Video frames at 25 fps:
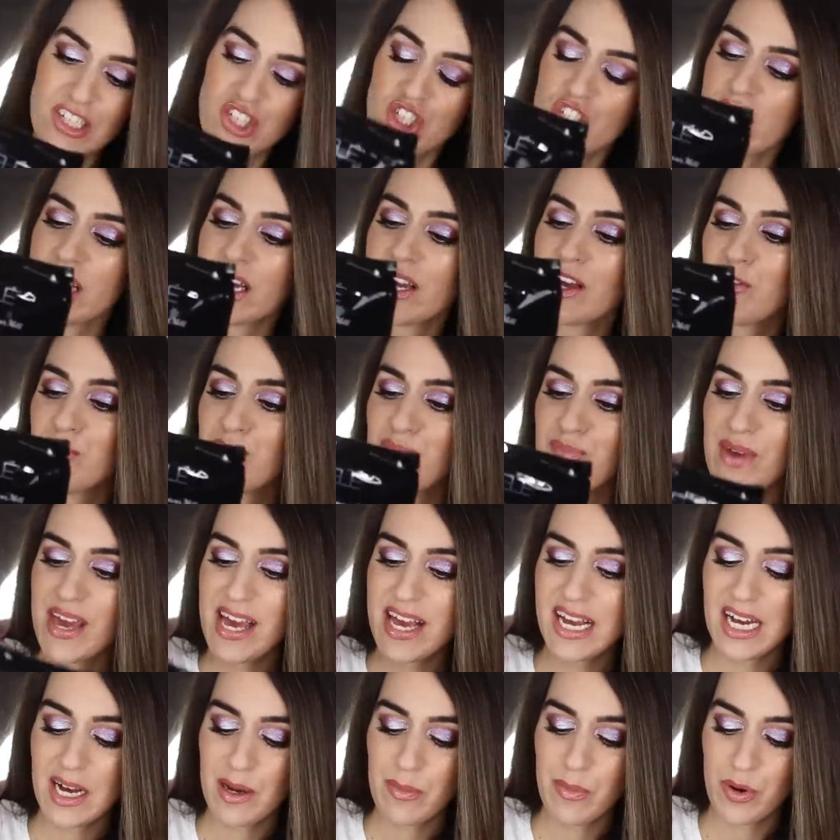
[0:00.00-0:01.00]
Magic
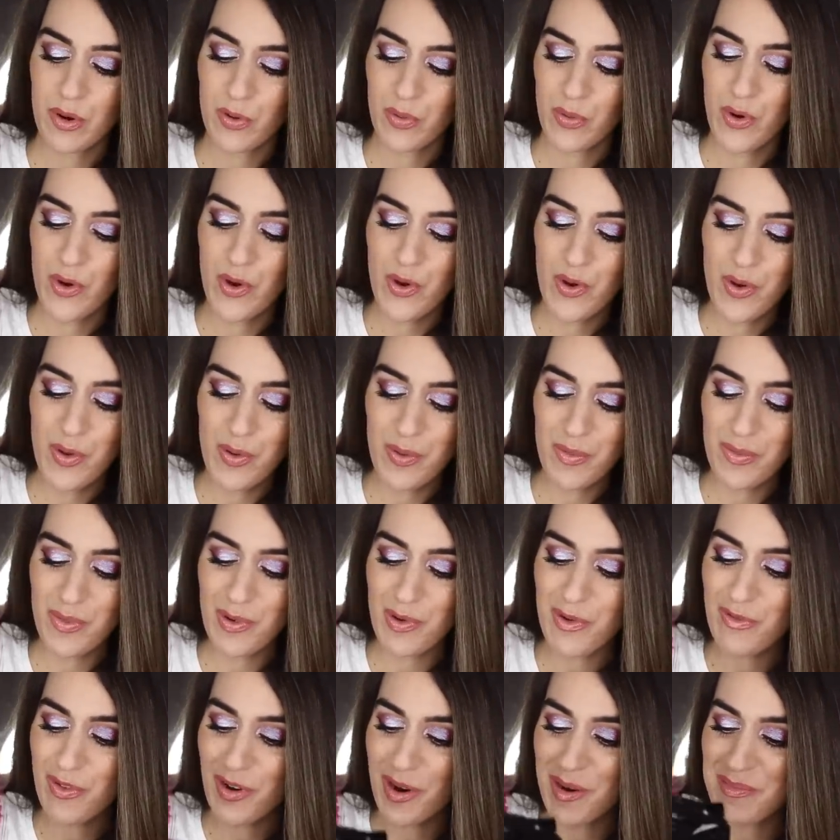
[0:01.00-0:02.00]
Makeup
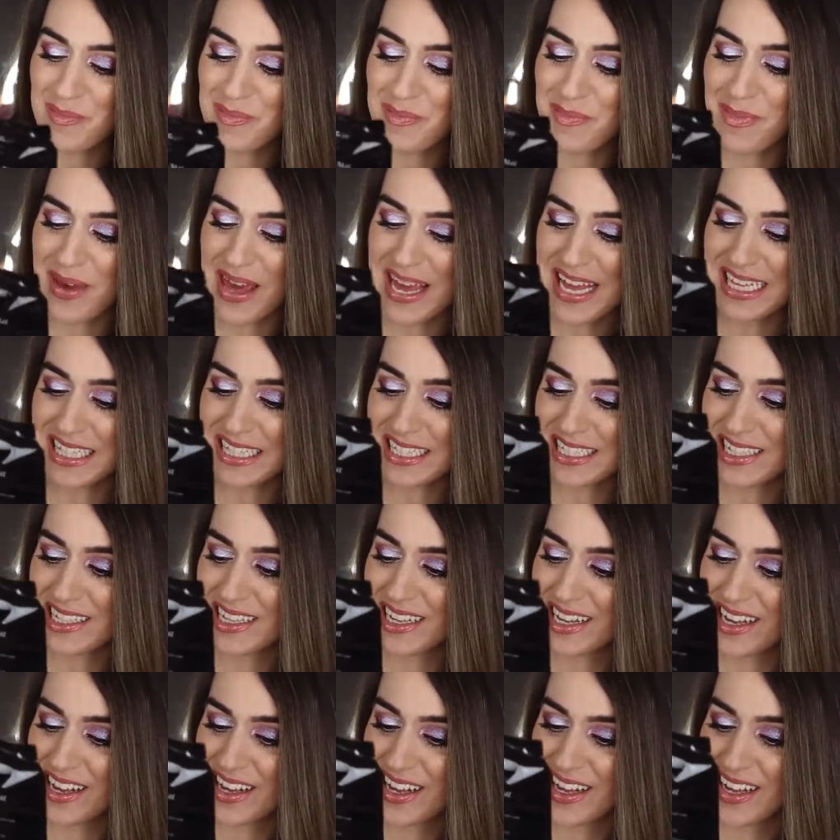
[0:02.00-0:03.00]
Remover Mitt.
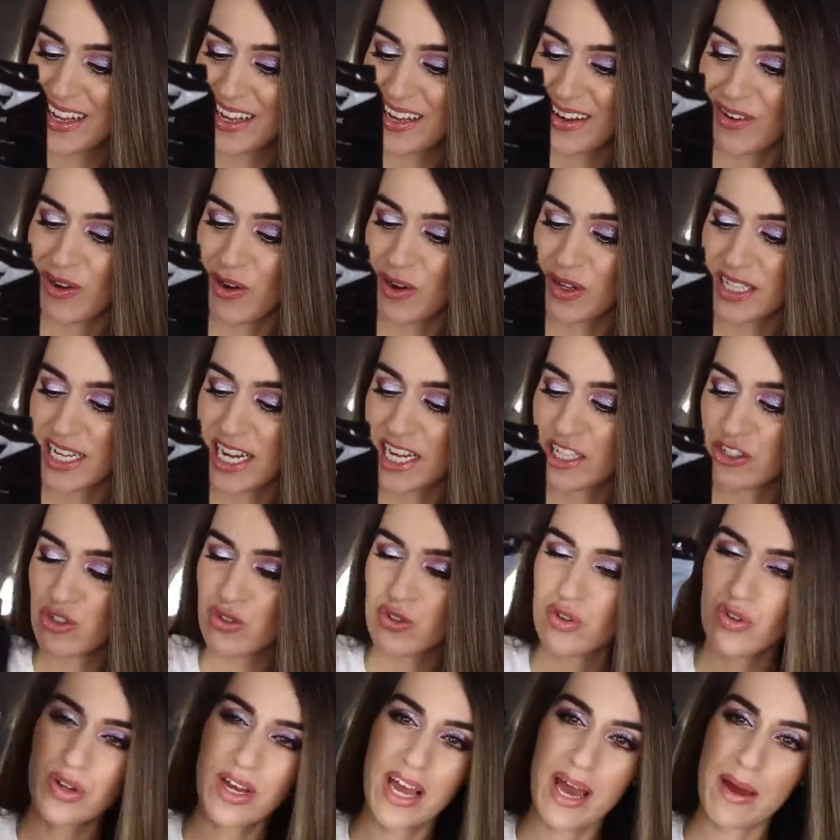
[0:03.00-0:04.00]
All
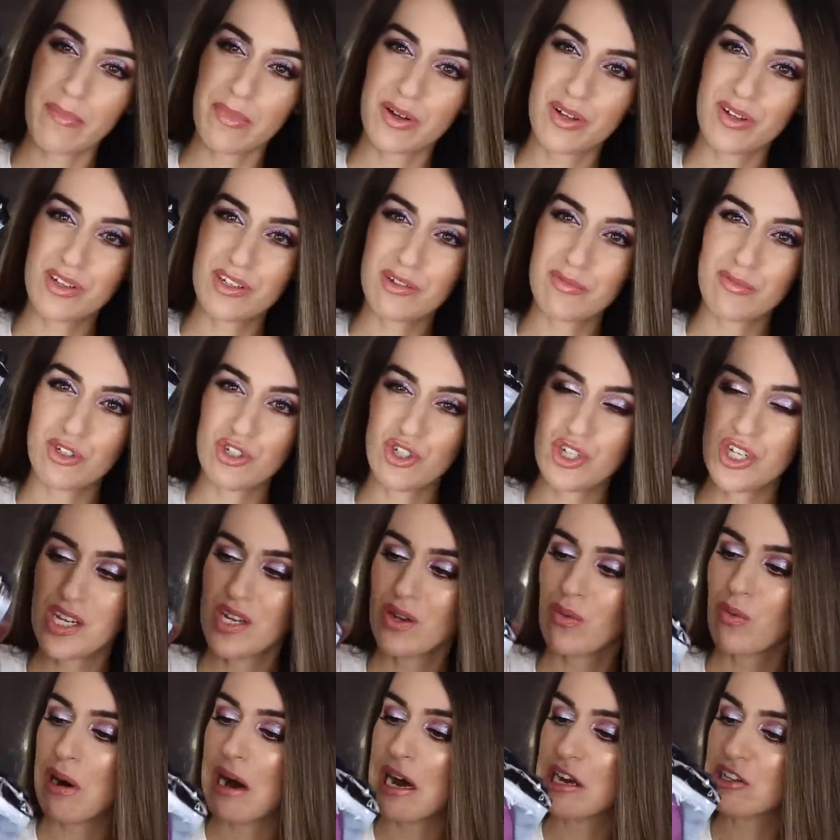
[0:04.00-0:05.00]
natural, no chemicals,
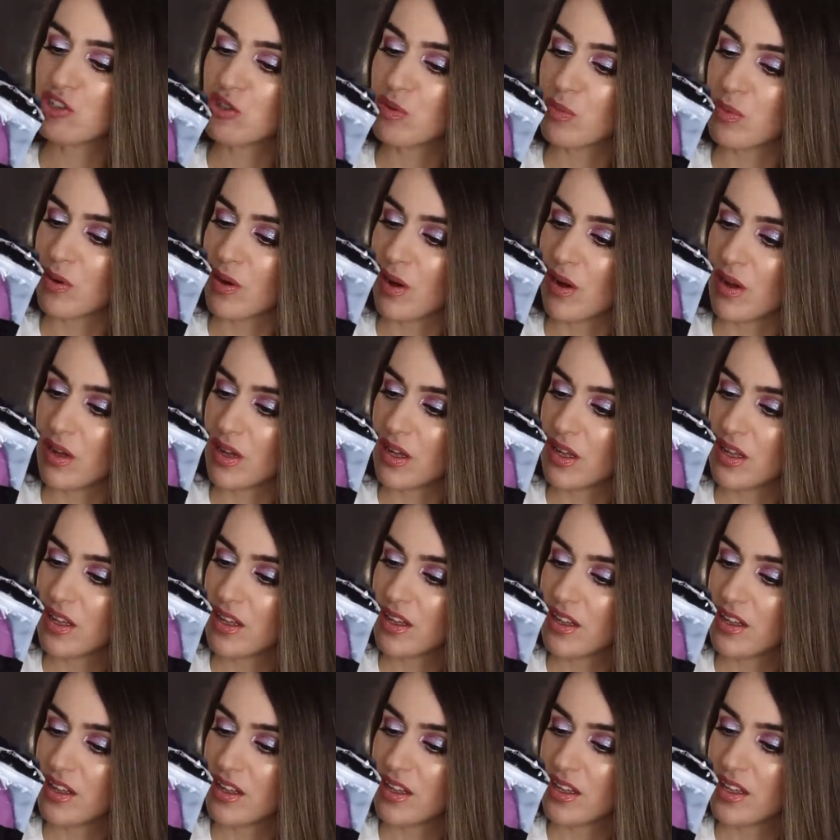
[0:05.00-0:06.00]
machine washable.
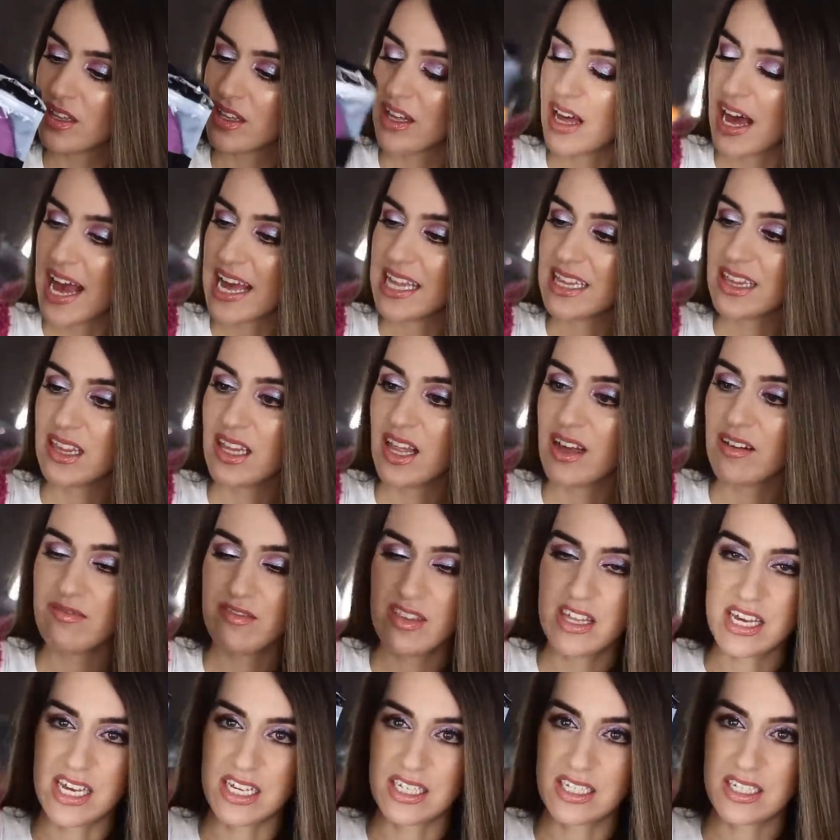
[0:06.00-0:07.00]
I
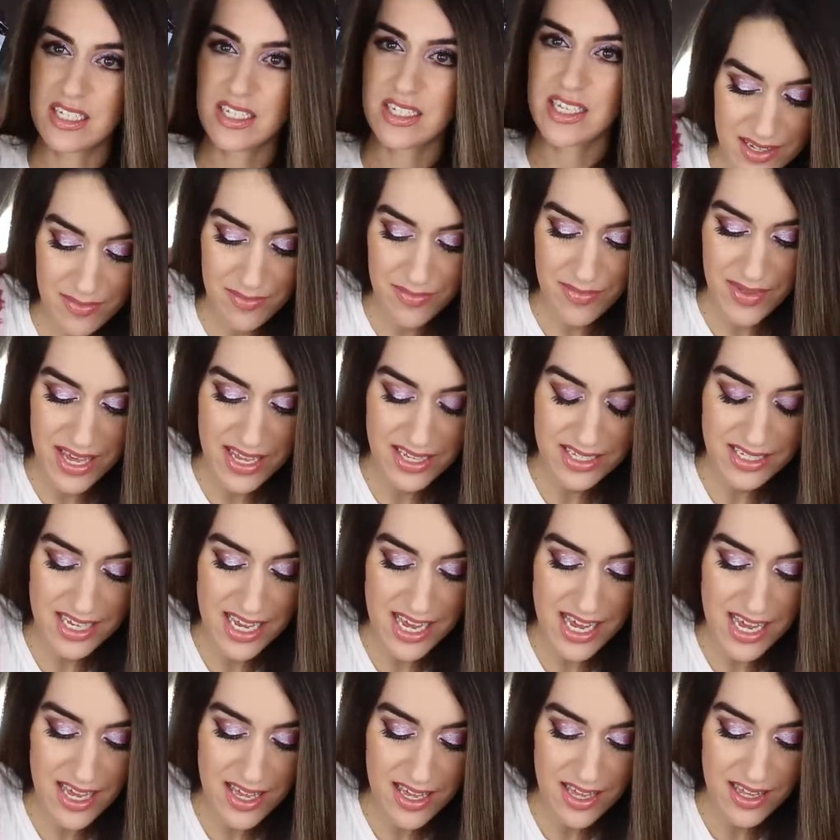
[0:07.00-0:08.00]
love these. It's
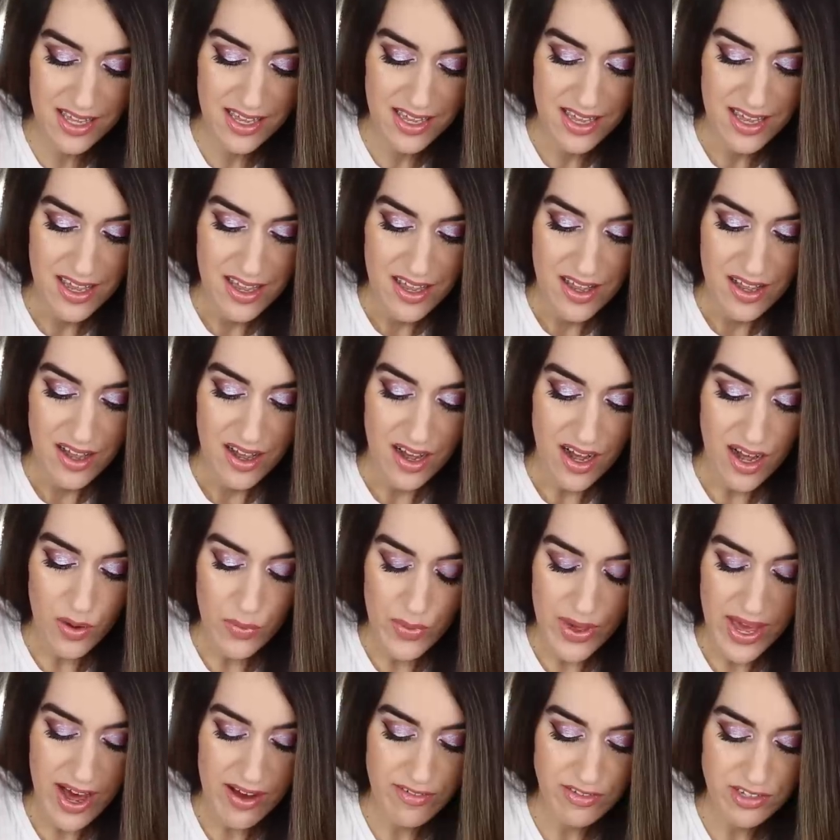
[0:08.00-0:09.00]
amazing. Oh,
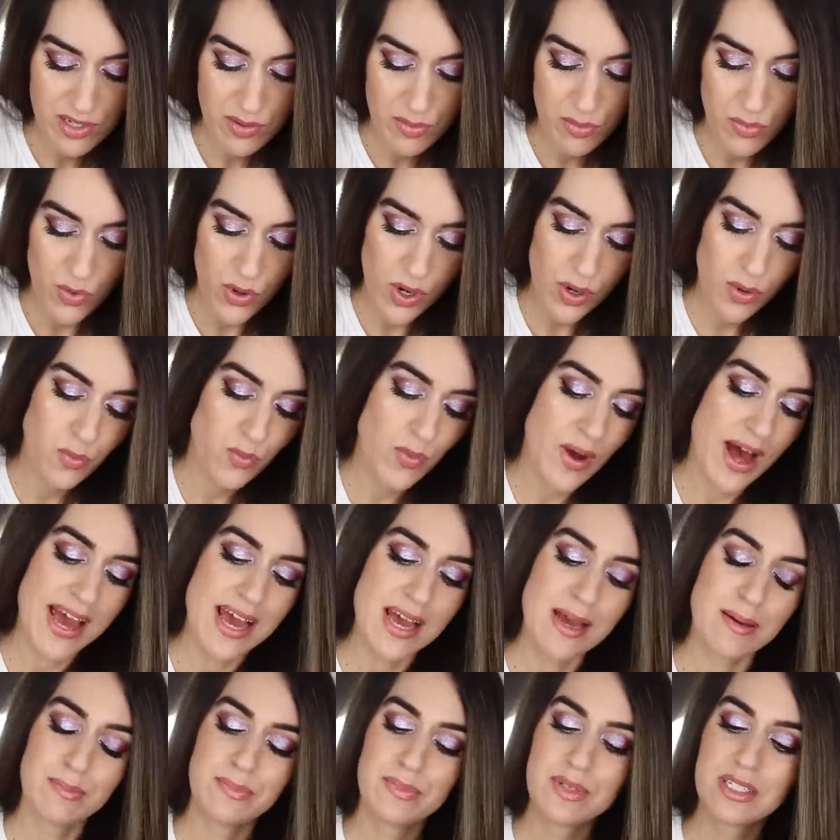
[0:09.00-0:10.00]
we have some more
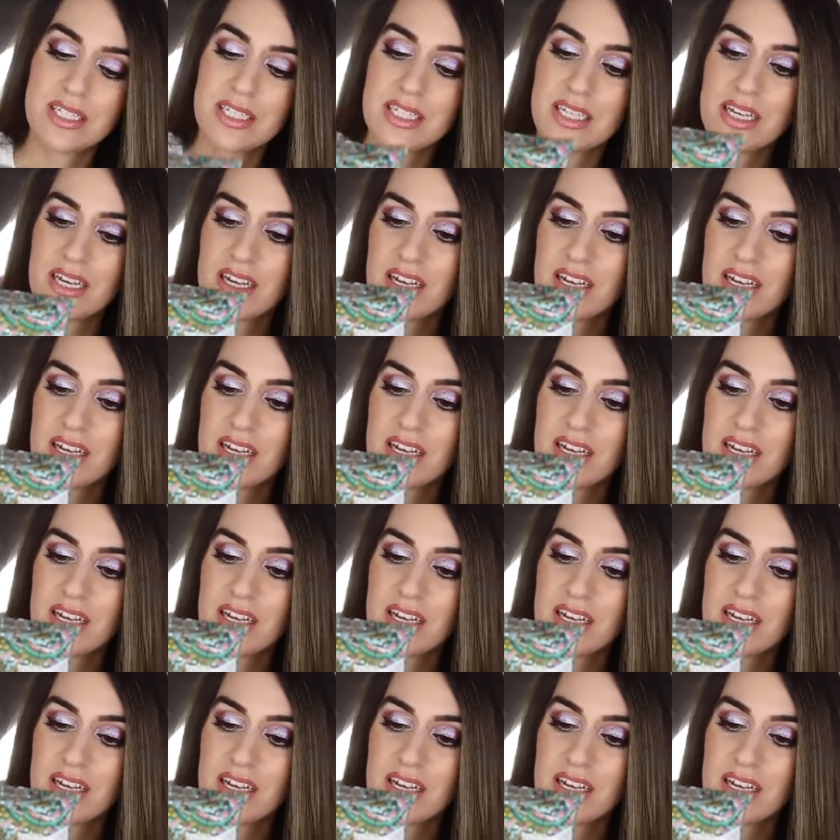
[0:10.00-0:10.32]
wipes.